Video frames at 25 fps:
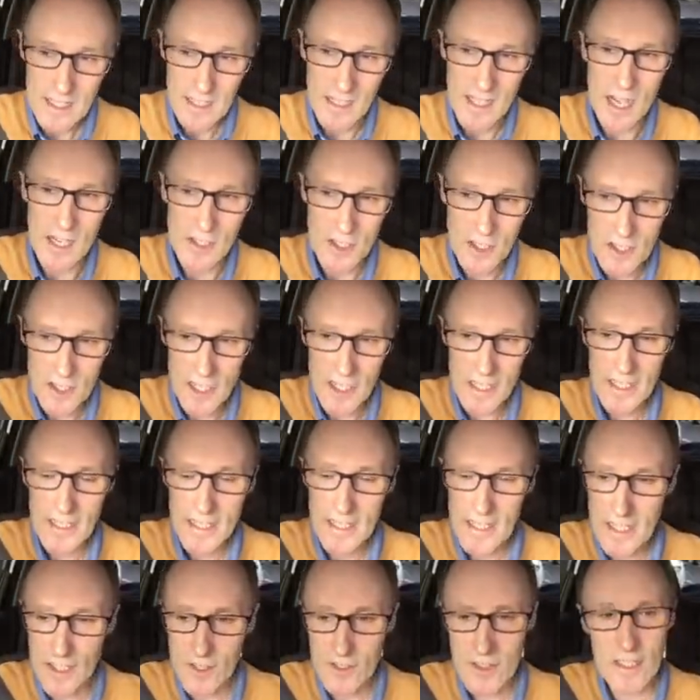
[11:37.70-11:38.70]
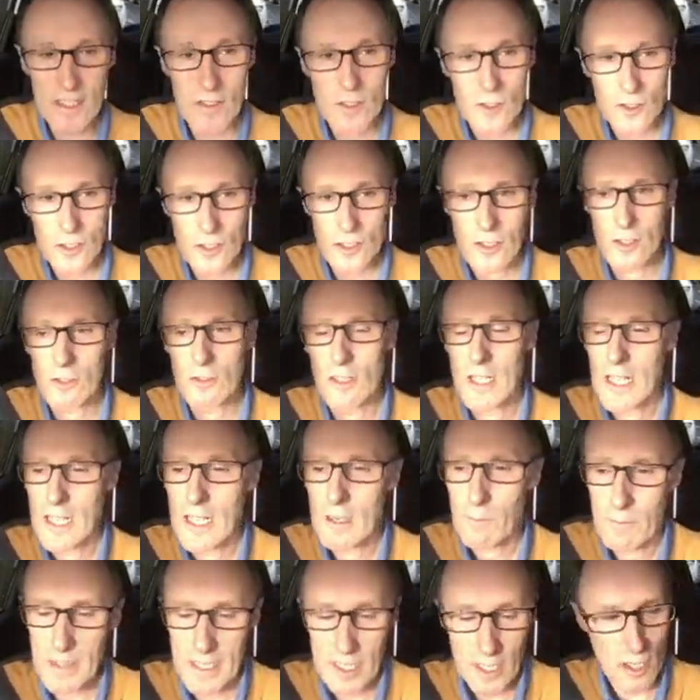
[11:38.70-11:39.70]
There's your second exit, so
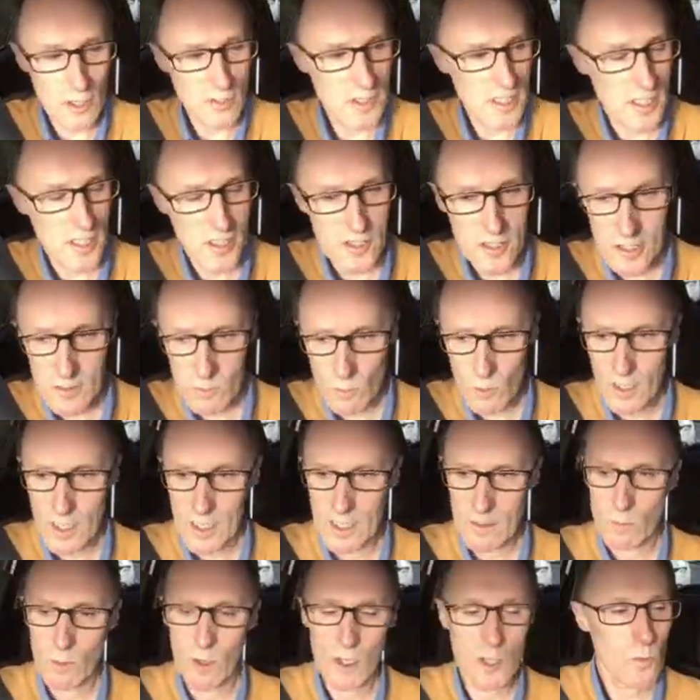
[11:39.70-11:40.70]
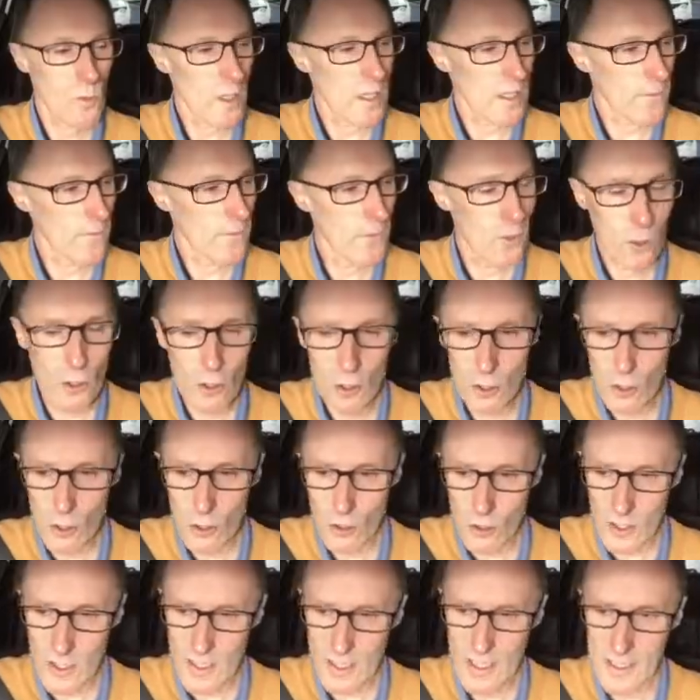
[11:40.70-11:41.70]
because it's one of them ones where it's
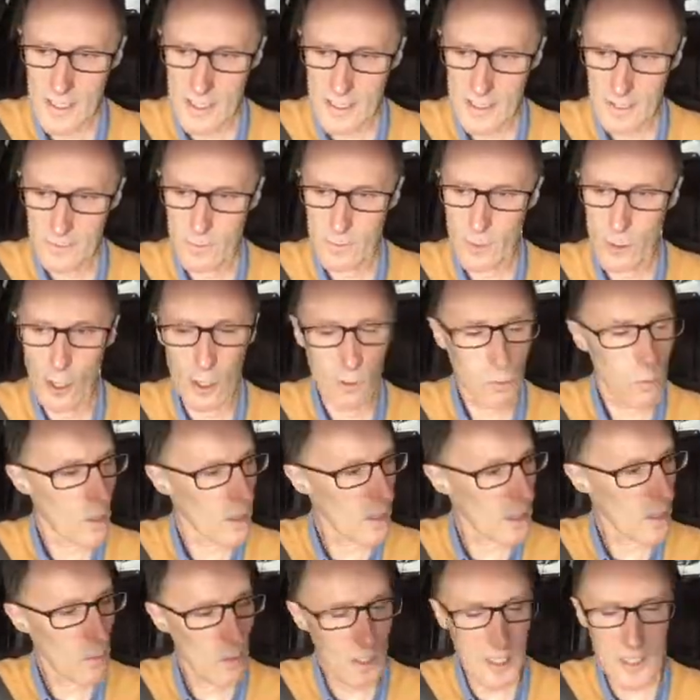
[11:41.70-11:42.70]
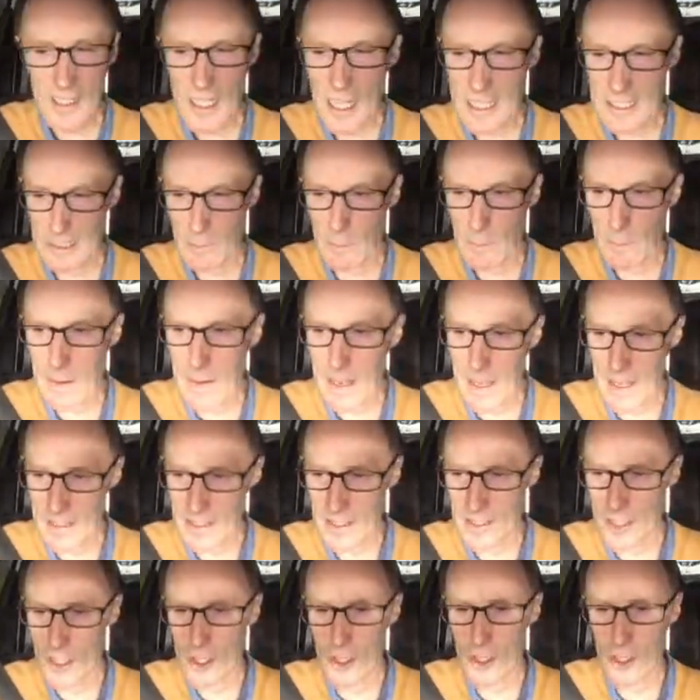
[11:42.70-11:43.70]
fourth one, I want to start to
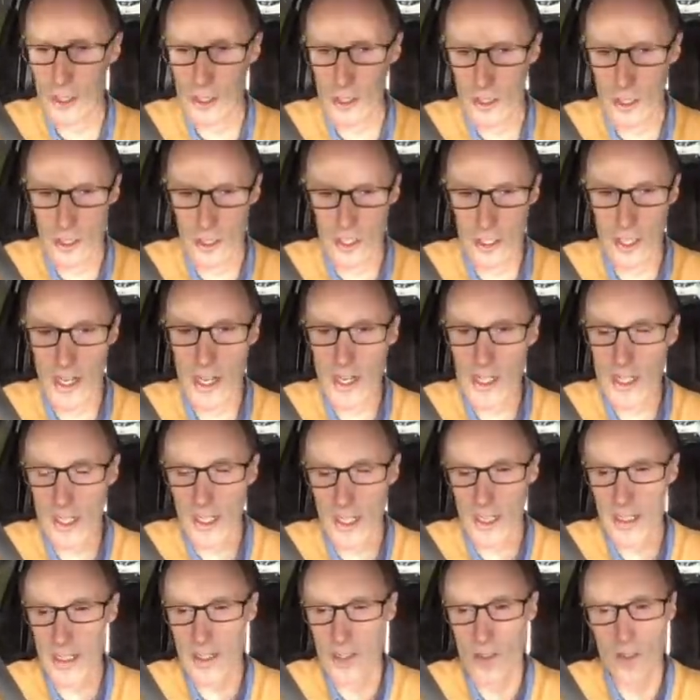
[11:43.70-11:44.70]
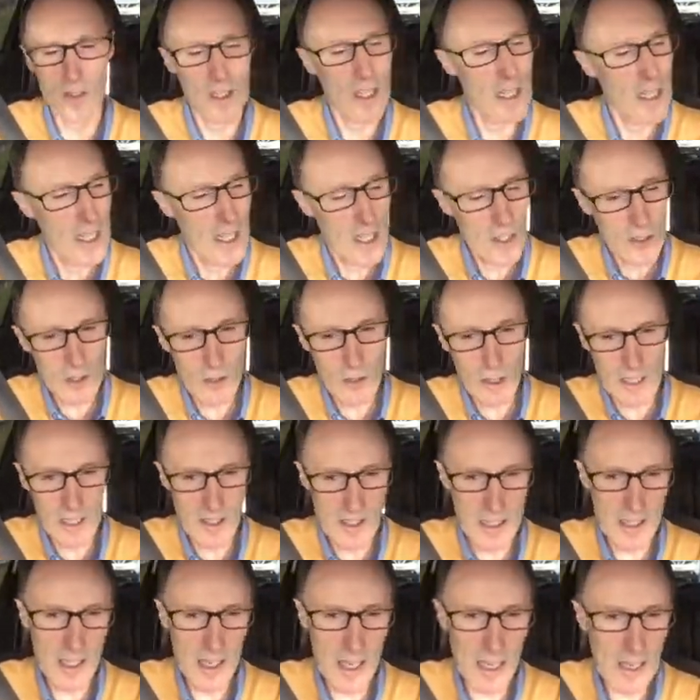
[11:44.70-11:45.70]
plan to change lanes. So I can
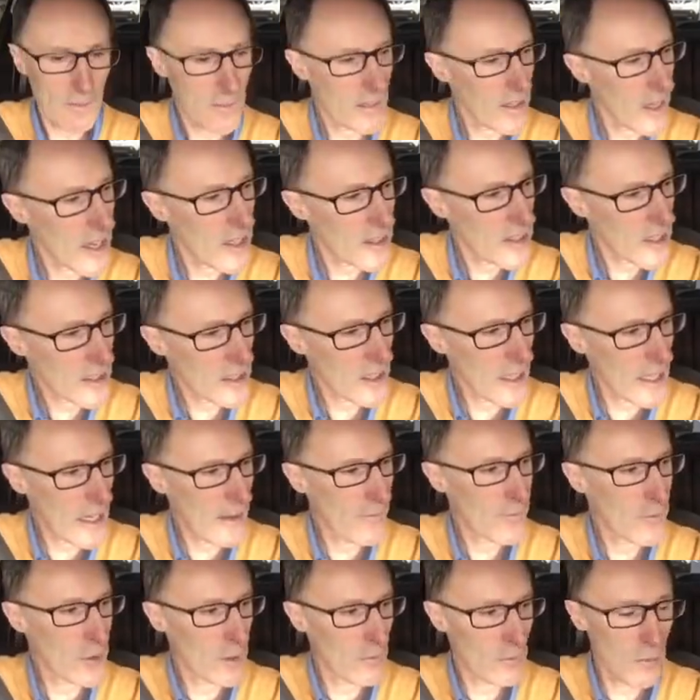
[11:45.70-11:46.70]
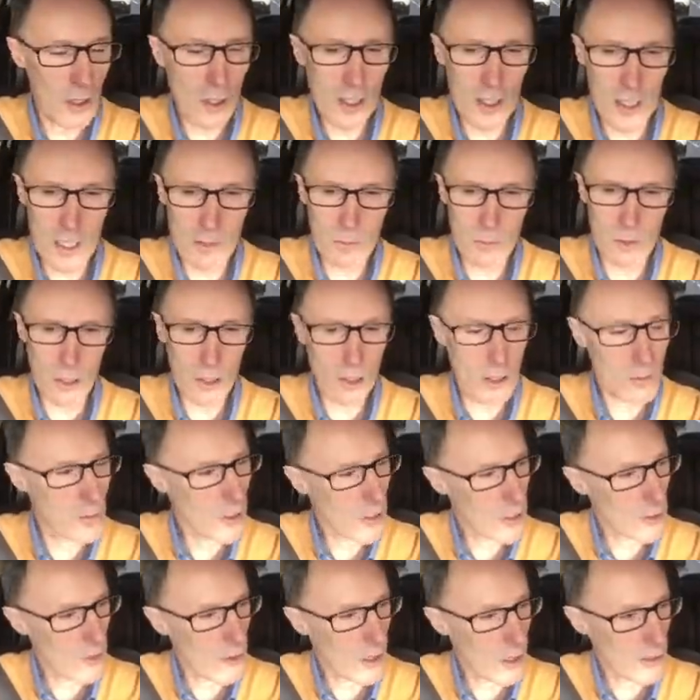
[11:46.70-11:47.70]
see the left lane says left, so I'm not going to come
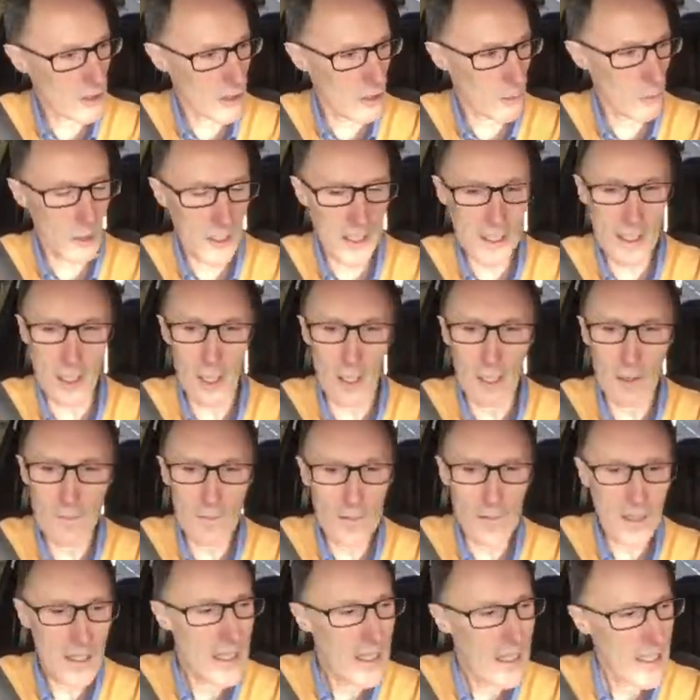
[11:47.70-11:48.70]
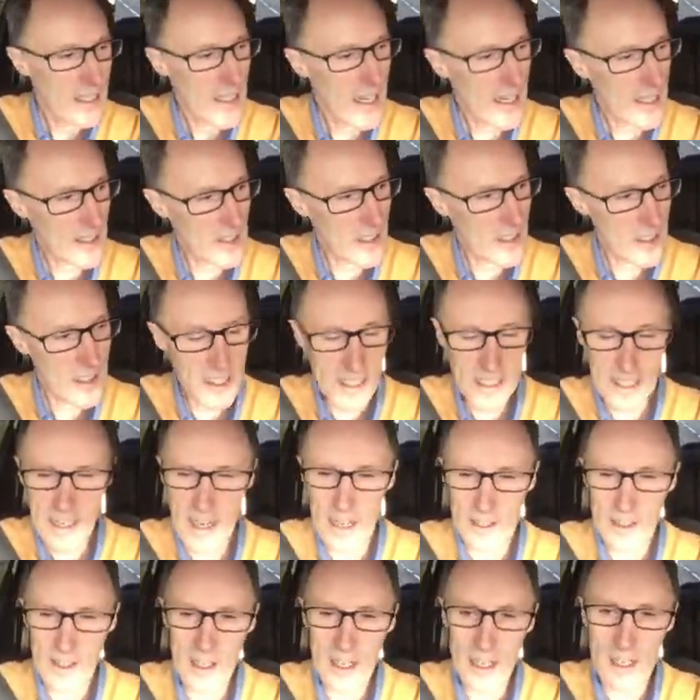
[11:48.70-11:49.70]
across, but I want to get off. I can see there's a car
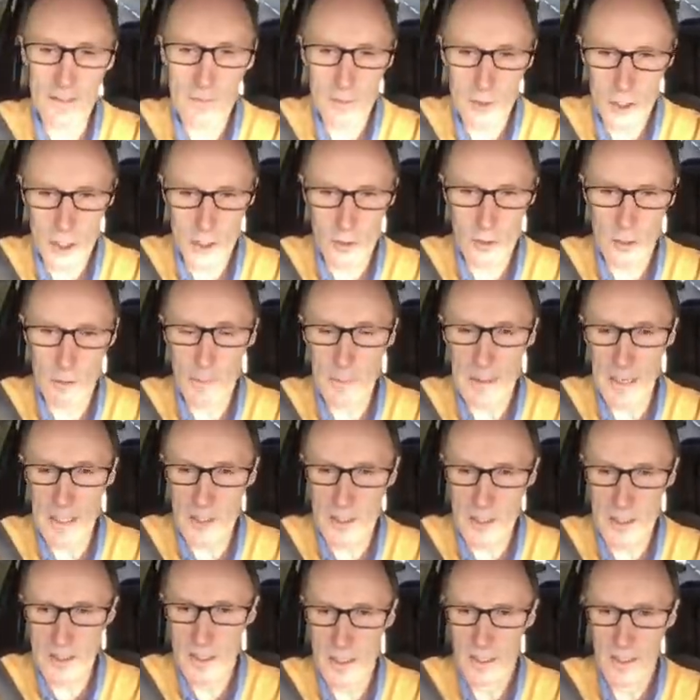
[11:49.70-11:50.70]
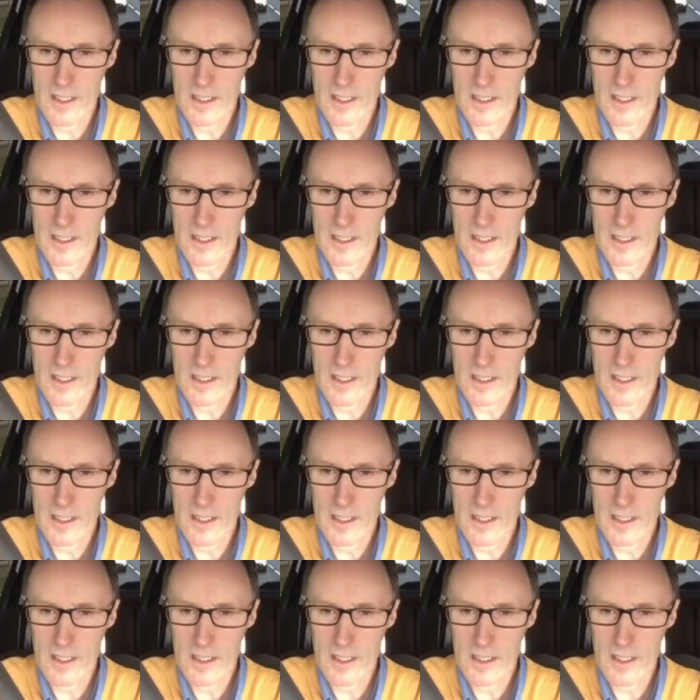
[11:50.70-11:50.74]
on the left shooting past,